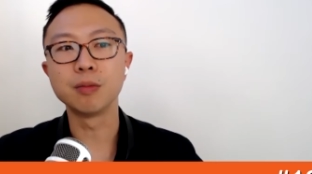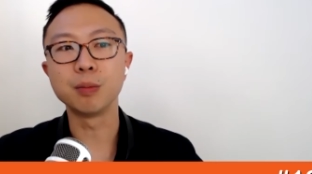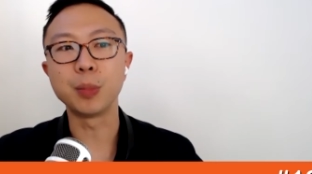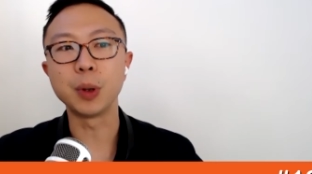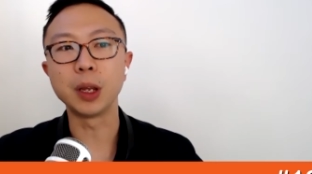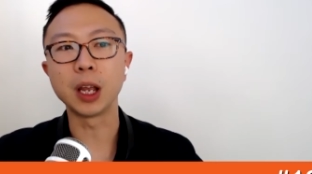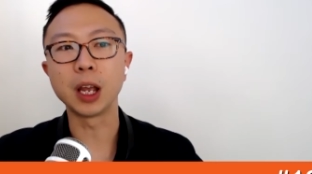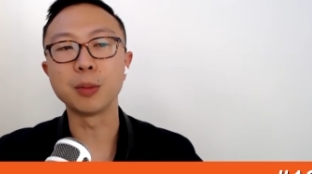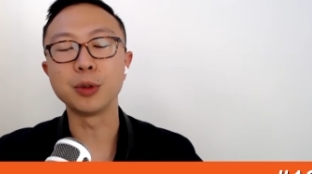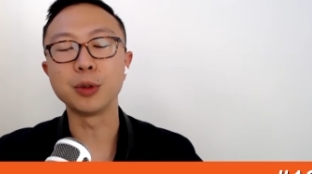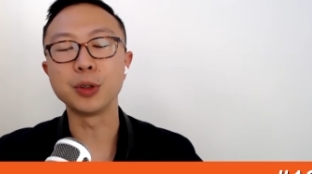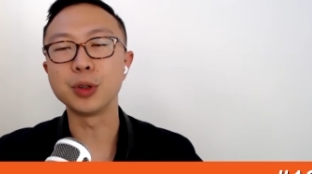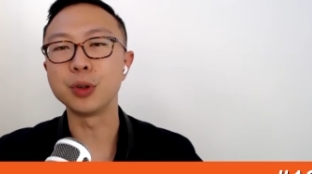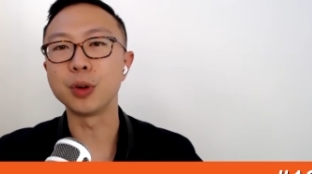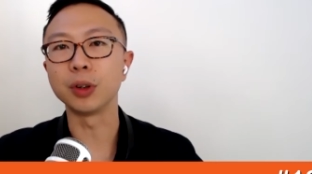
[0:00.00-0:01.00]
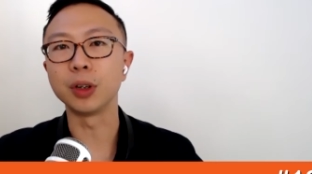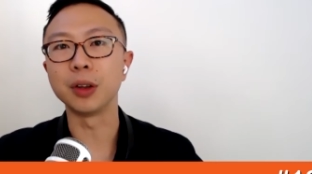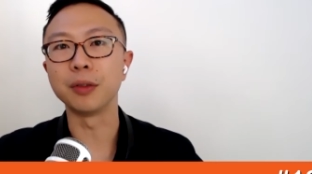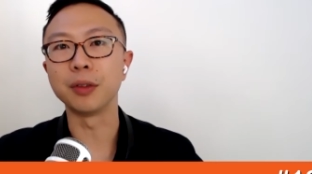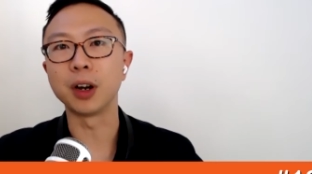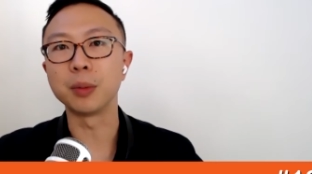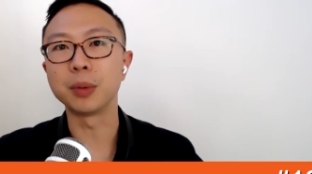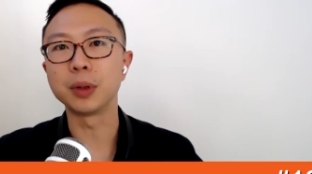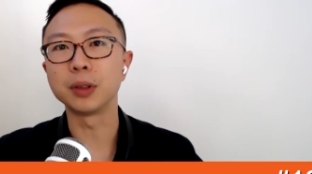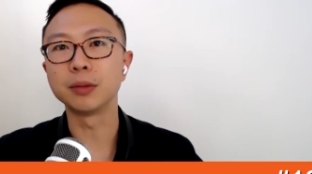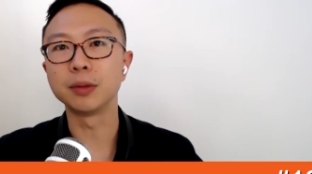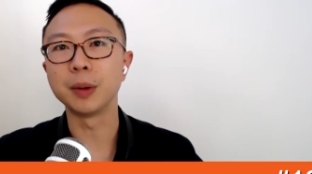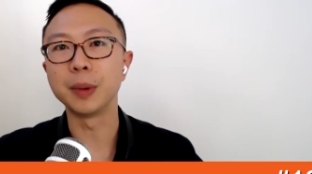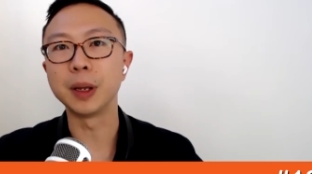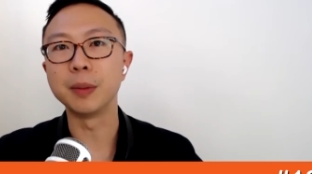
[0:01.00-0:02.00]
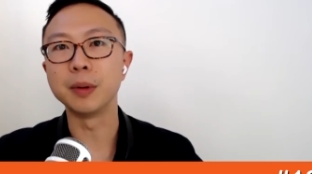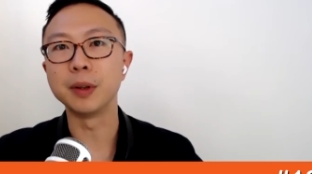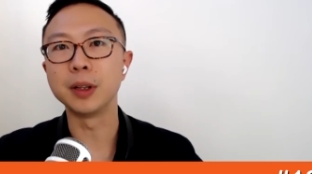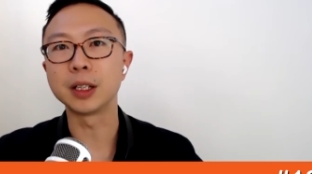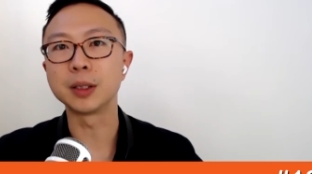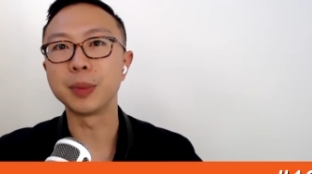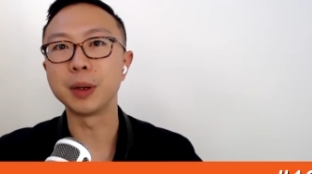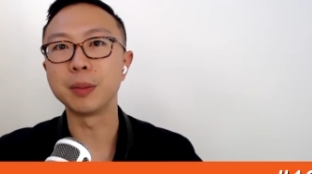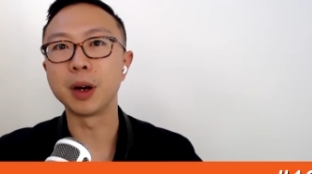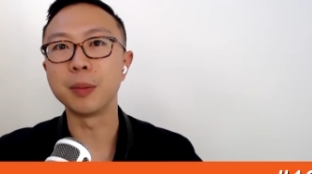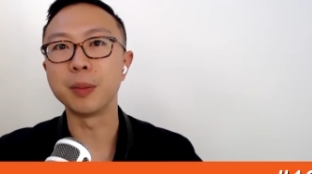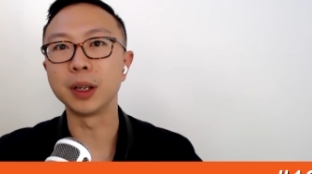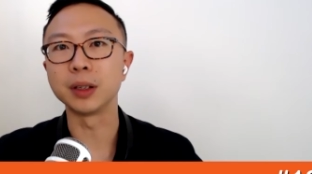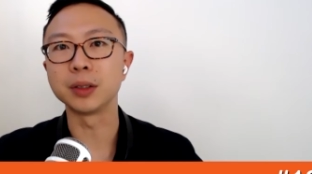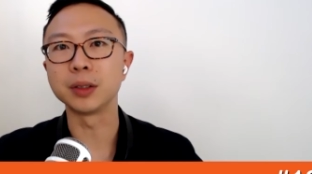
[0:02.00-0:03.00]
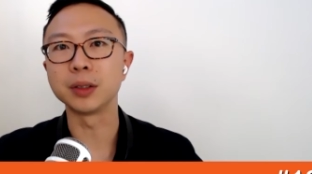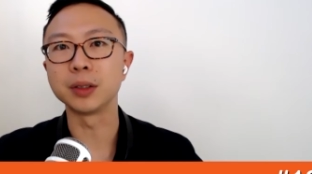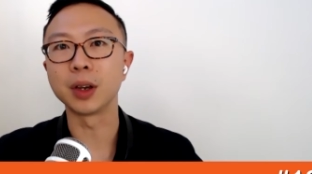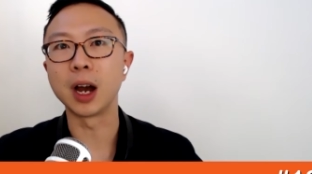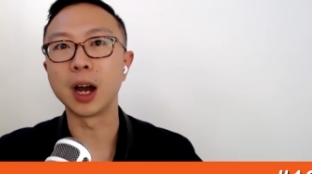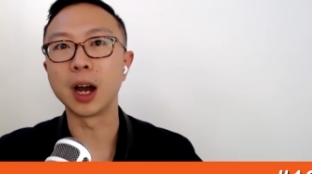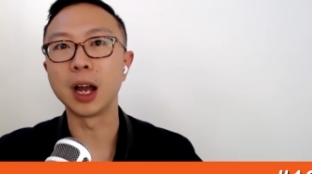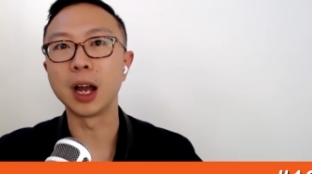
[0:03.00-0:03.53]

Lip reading: being able to not give up. I mean, that's been my biggest high.